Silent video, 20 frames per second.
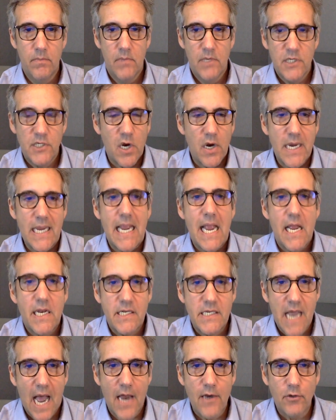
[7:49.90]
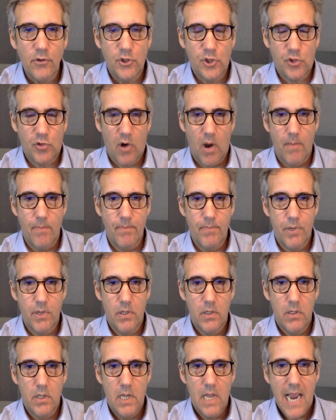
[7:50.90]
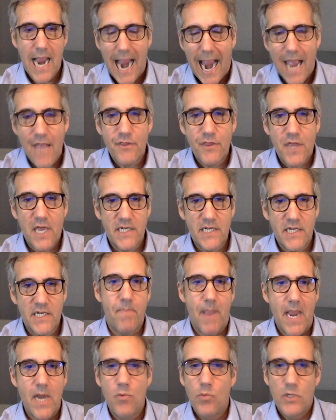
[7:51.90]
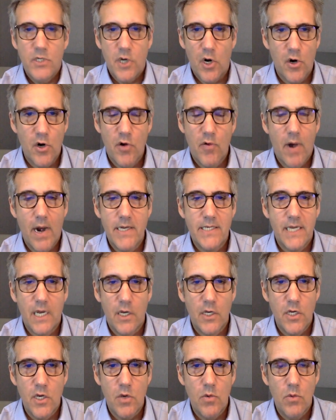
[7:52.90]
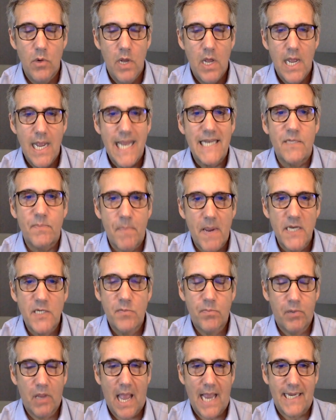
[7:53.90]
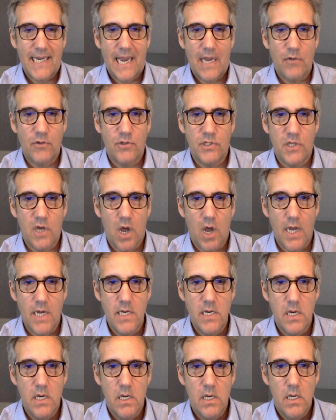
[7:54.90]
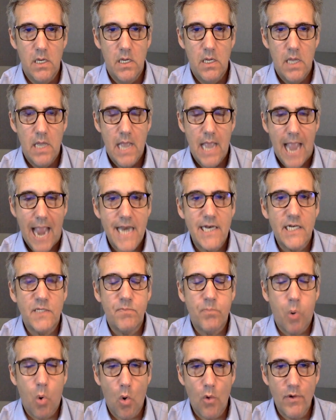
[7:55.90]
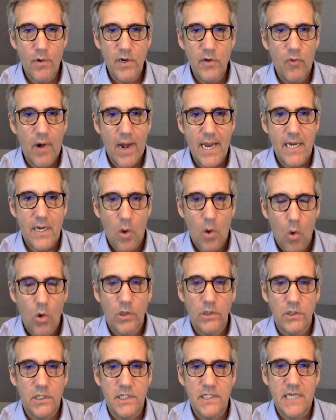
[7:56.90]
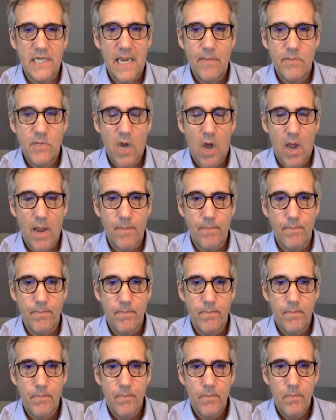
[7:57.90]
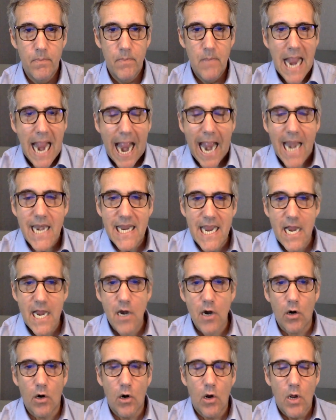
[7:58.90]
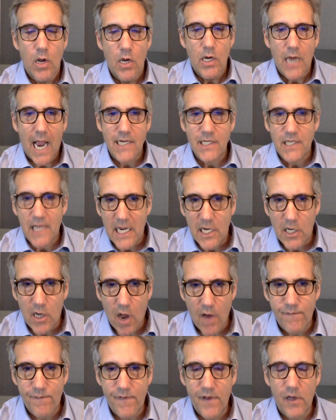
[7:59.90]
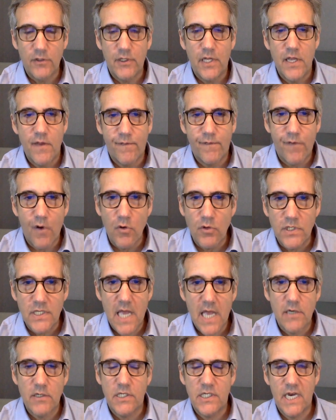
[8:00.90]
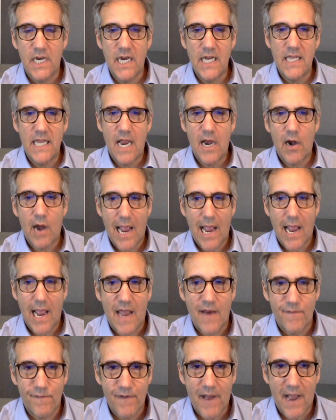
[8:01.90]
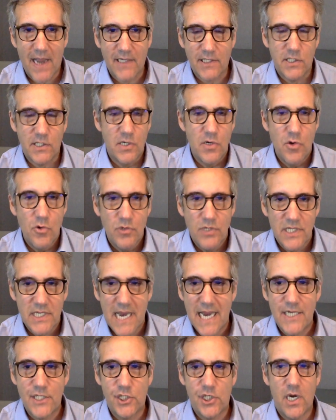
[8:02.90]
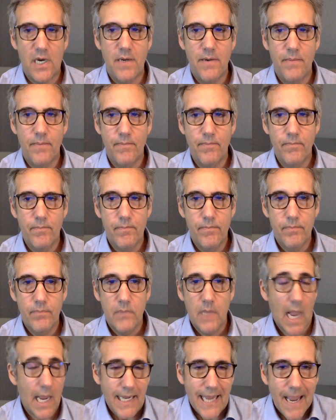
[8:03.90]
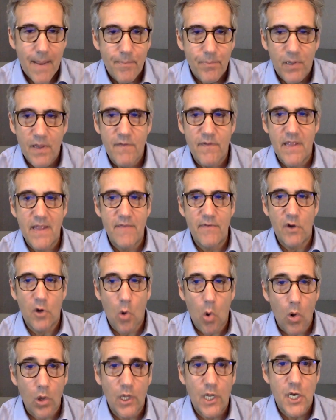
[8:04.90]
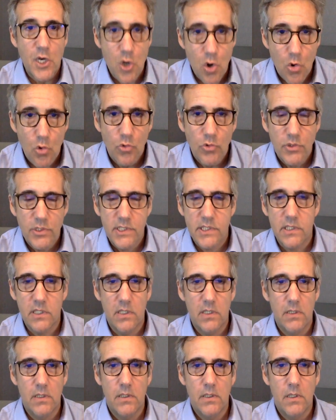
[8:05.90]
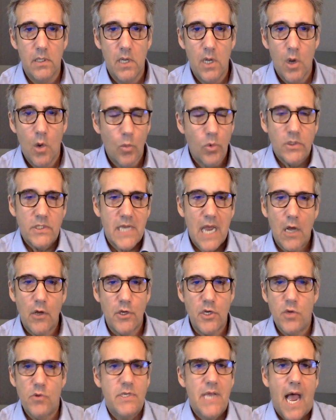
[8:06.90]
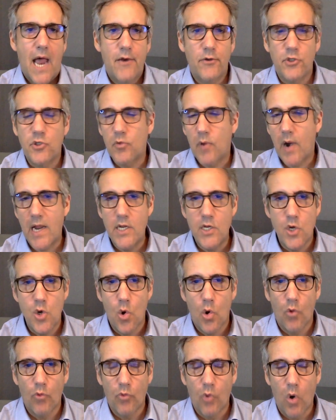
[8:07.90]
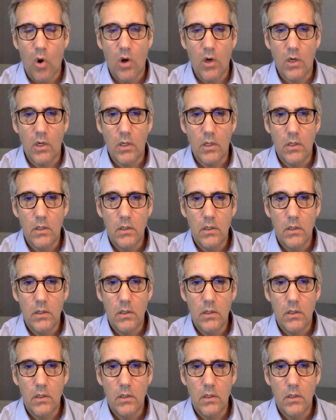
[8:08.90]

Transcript: Sunny. Donald Trump at that debate would turn around and tell you it's pitch black outside and it's pouring rain all at the same time. And here, guys like Gutfeld and the folks that are sitting there at that Fox News station, I can't believe they even call it news, will tell you Donald's right and you're wrong.